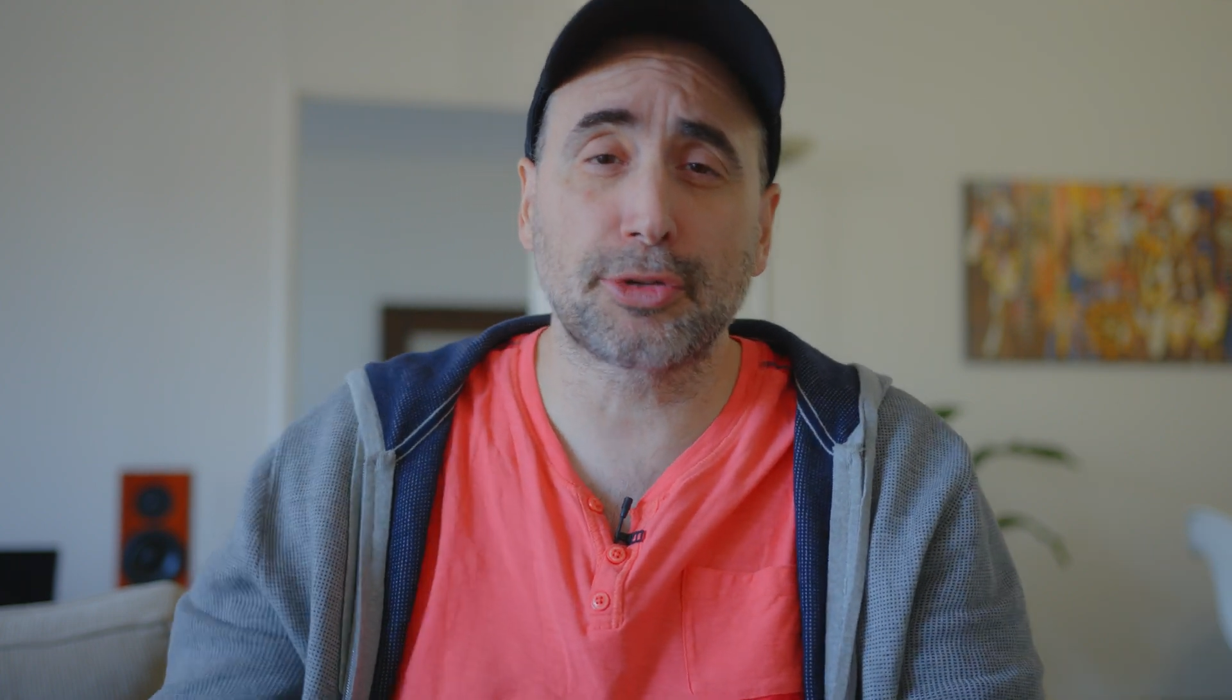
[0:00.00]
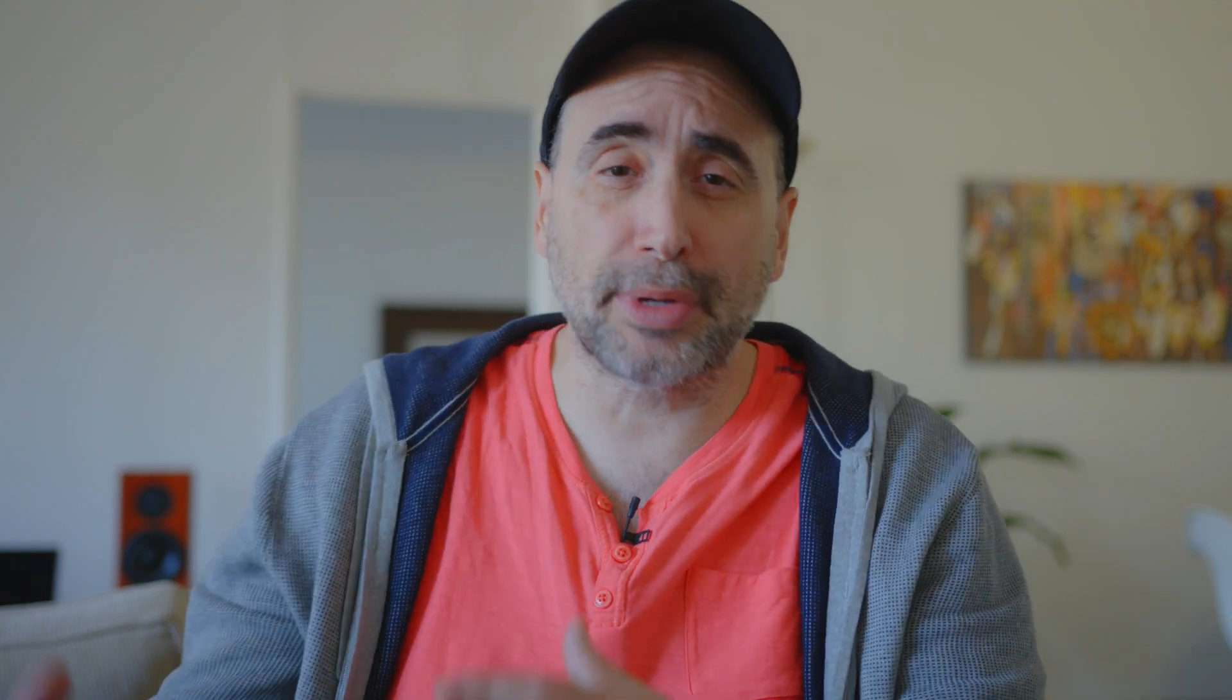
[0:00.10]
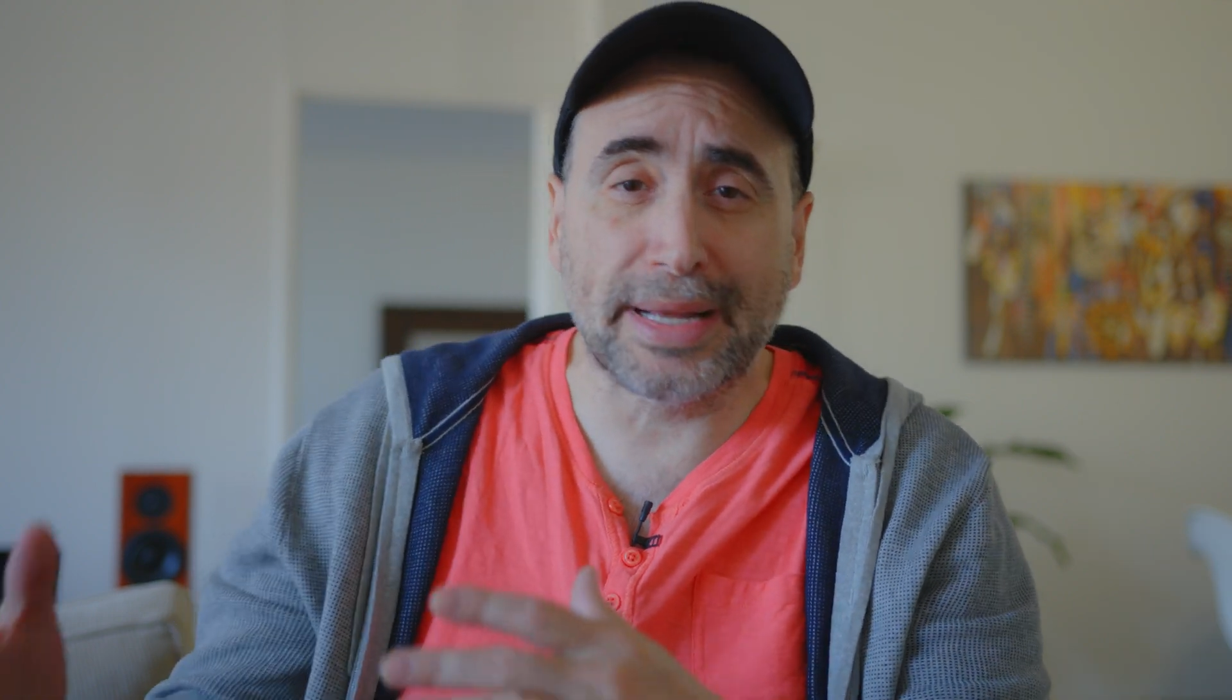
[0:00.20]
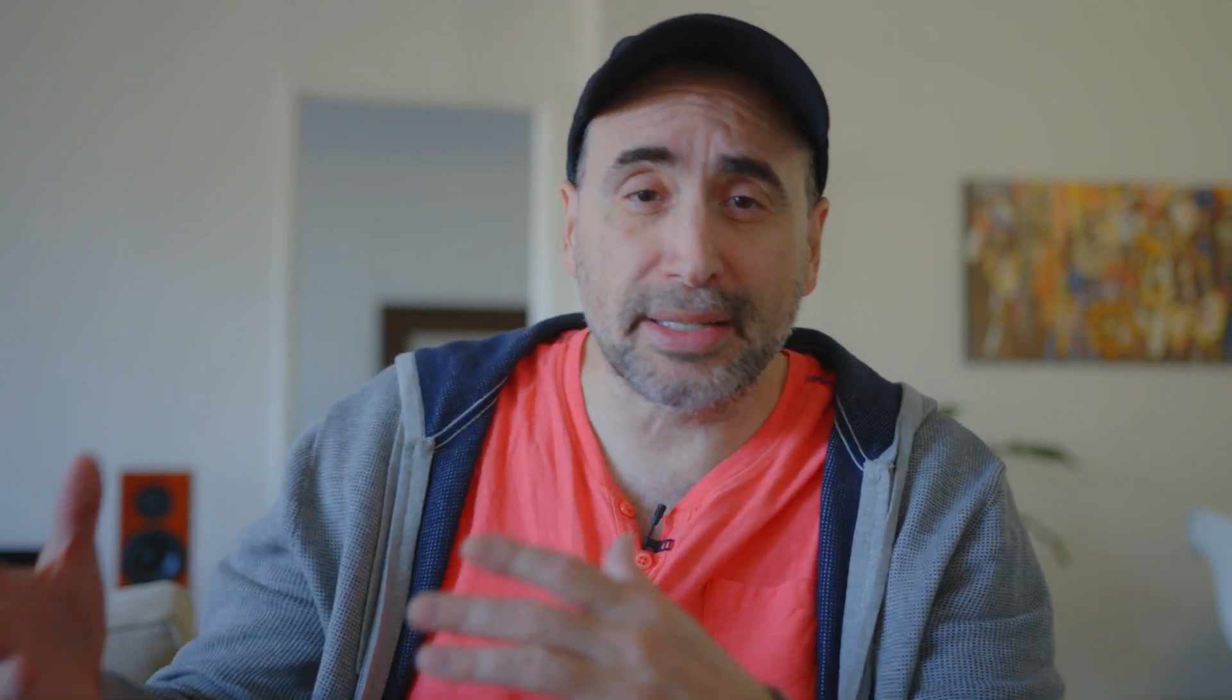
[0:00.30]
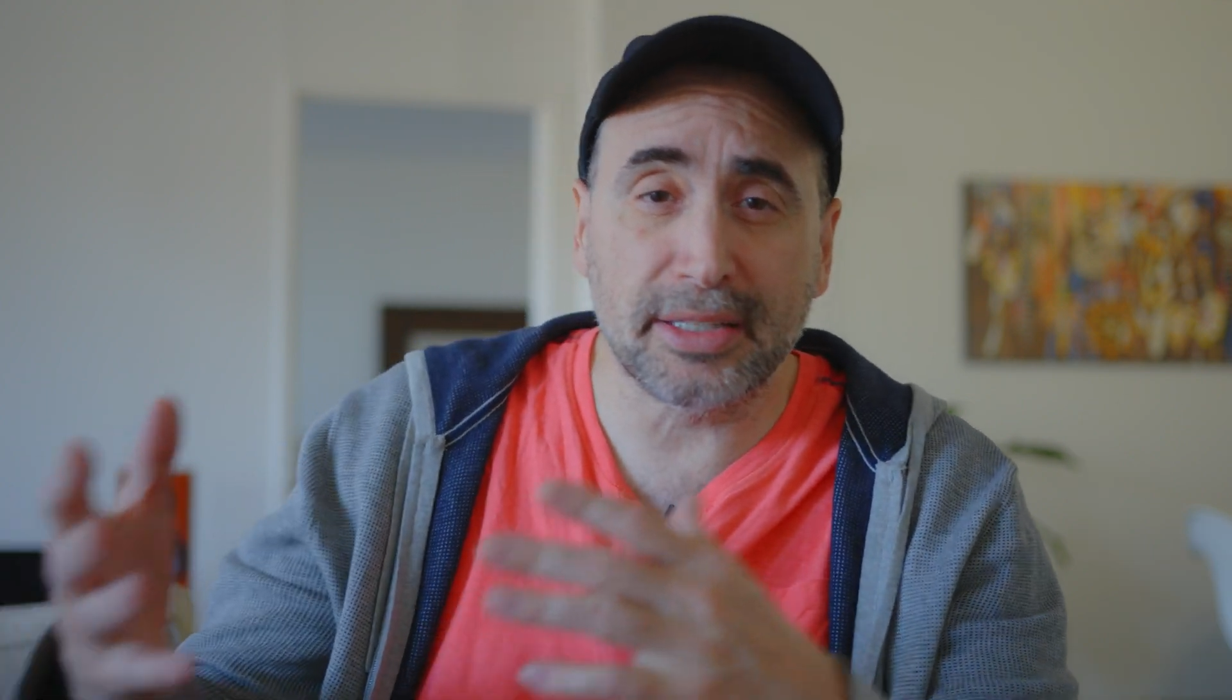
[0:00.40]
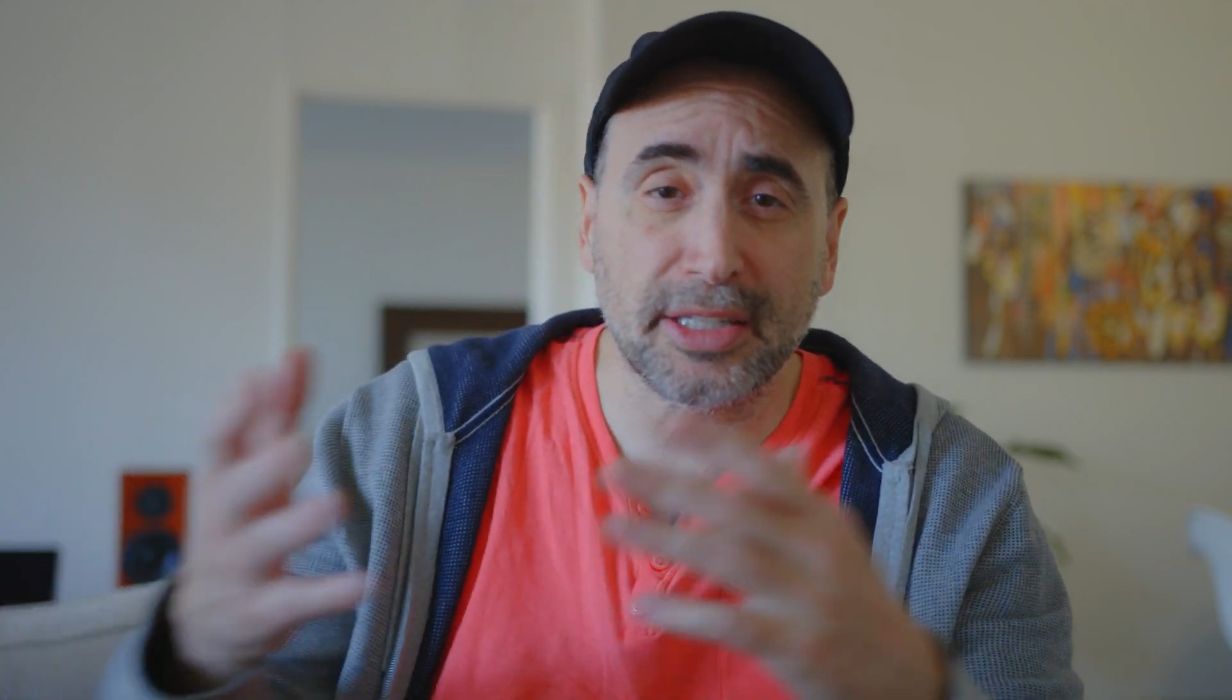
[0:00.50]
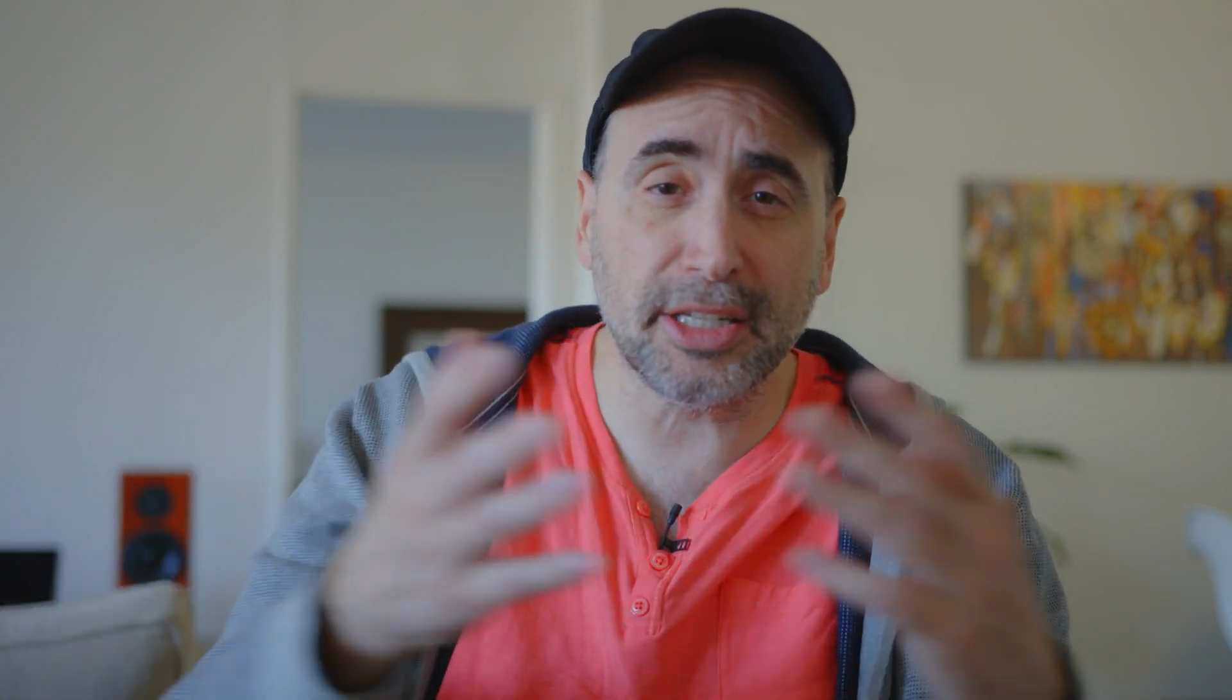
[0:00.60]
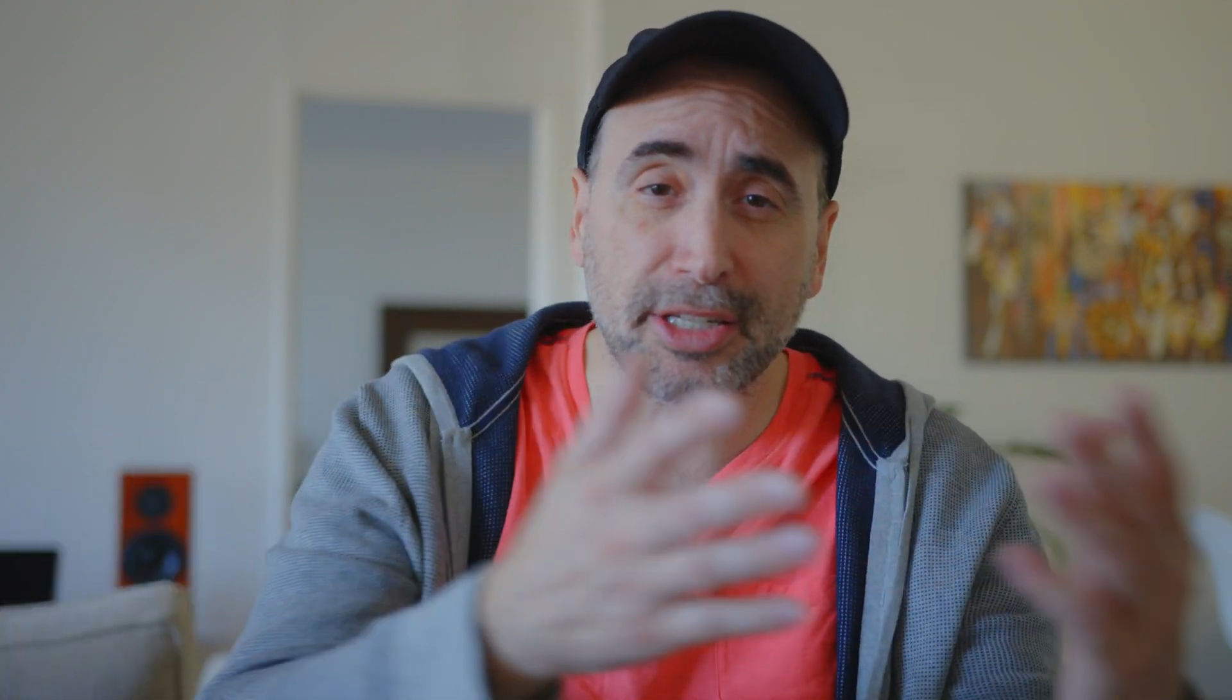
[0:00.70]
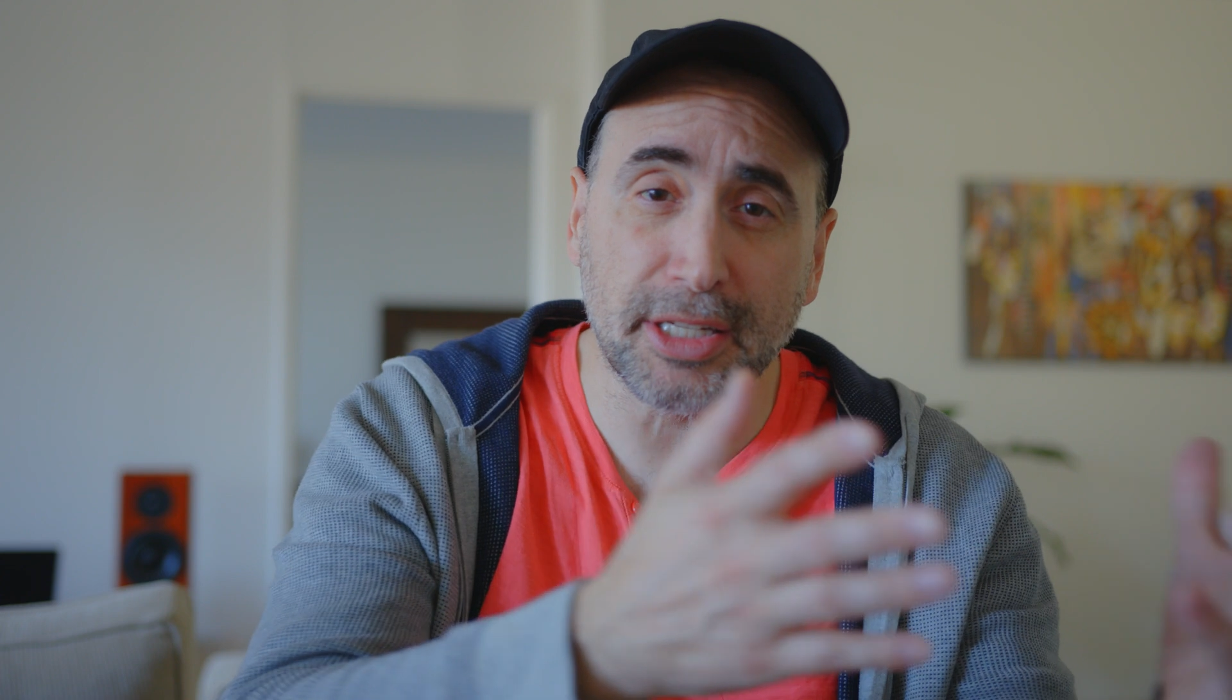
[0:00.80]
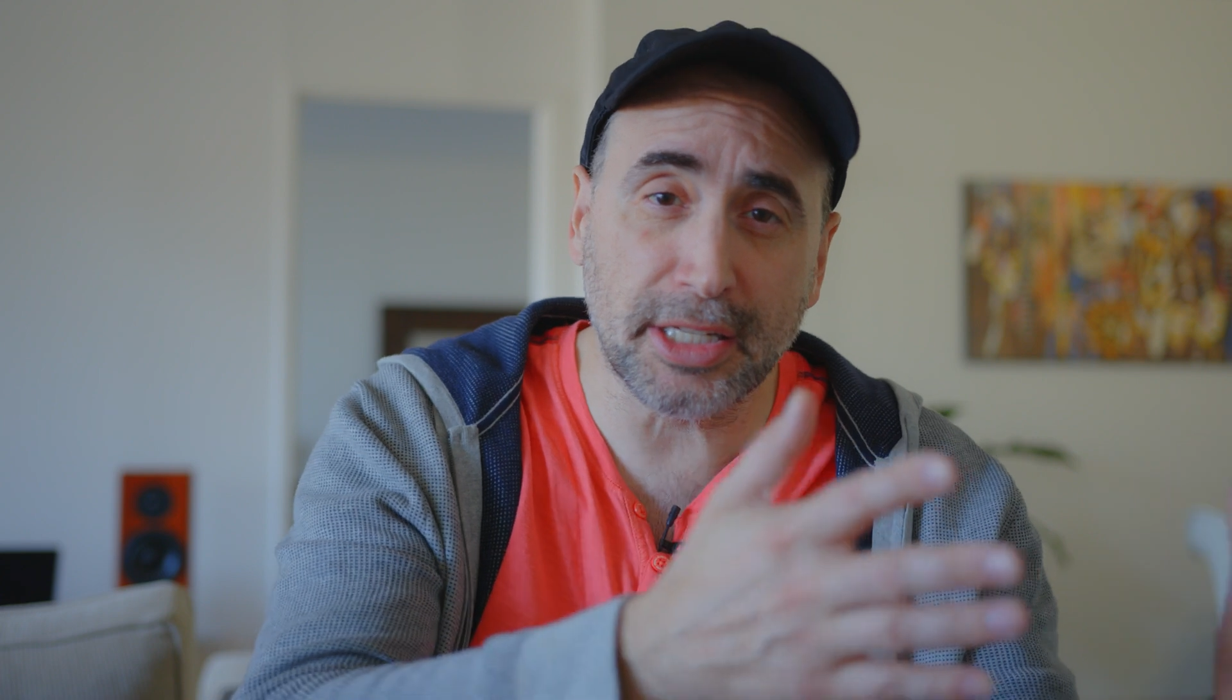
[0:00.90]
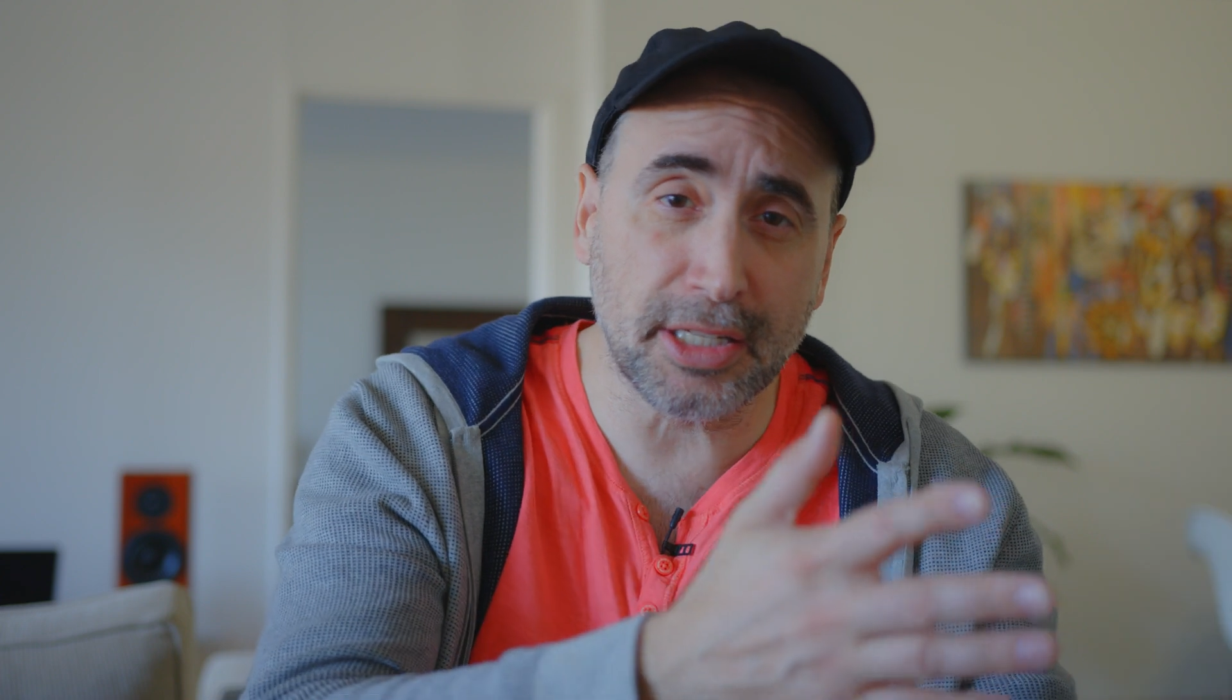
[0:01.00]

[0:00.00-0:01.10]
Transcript: transition